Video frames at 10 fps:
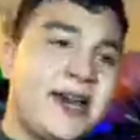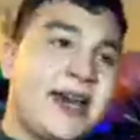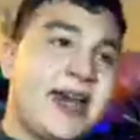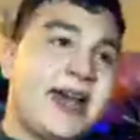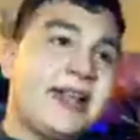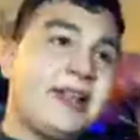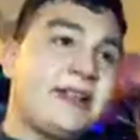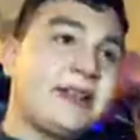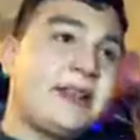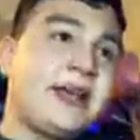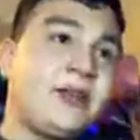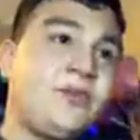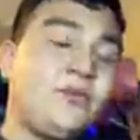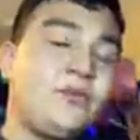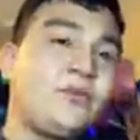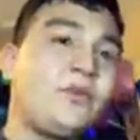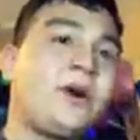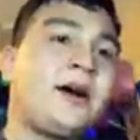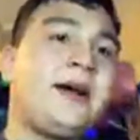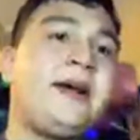and
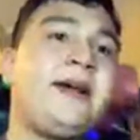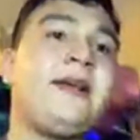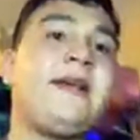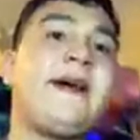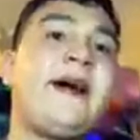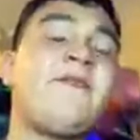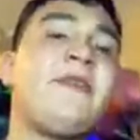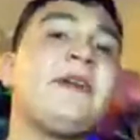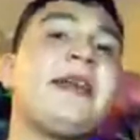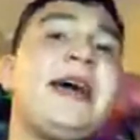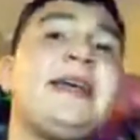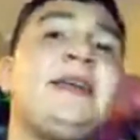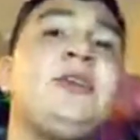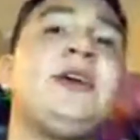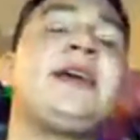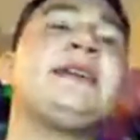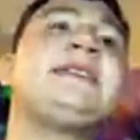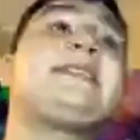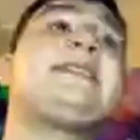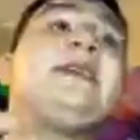I feel that it can
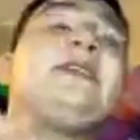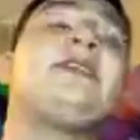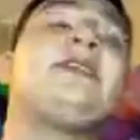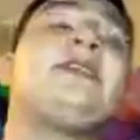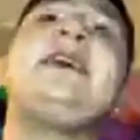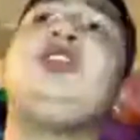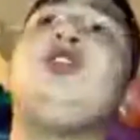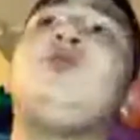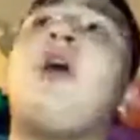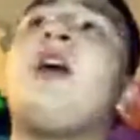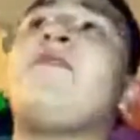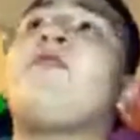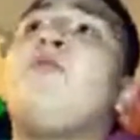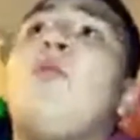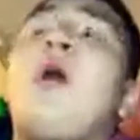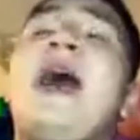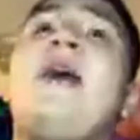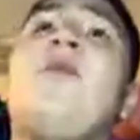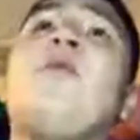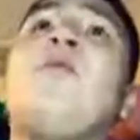still continue on from what
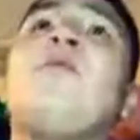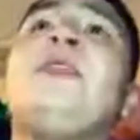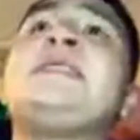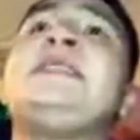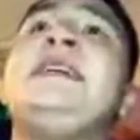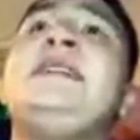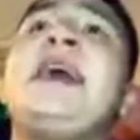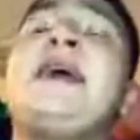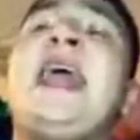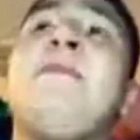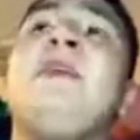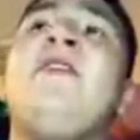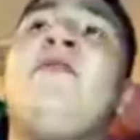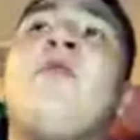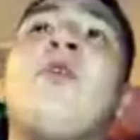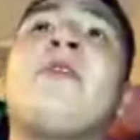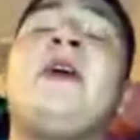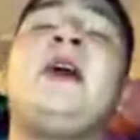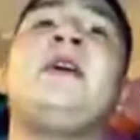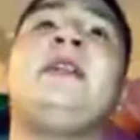the scene that came before
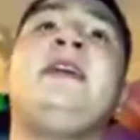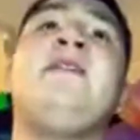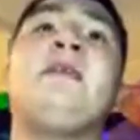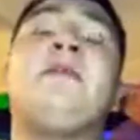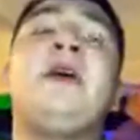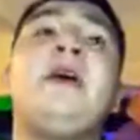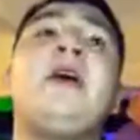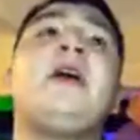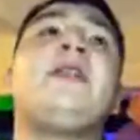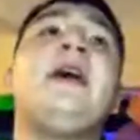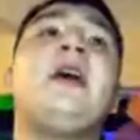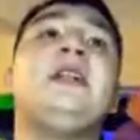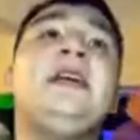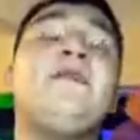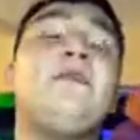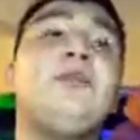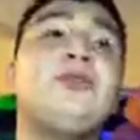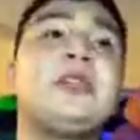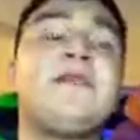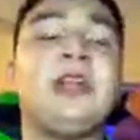the uneven
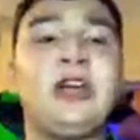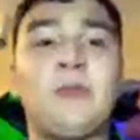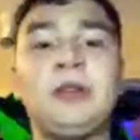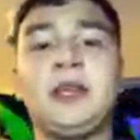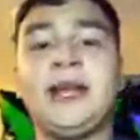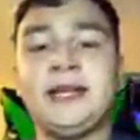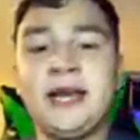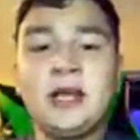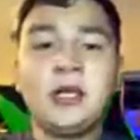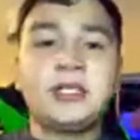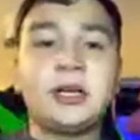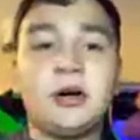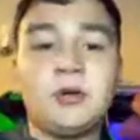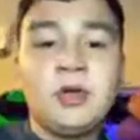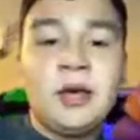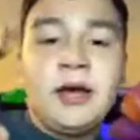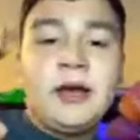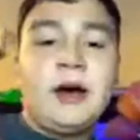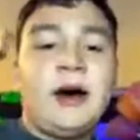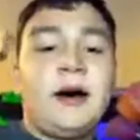music video played. So
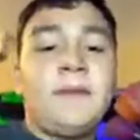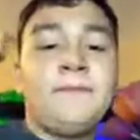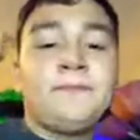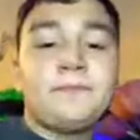what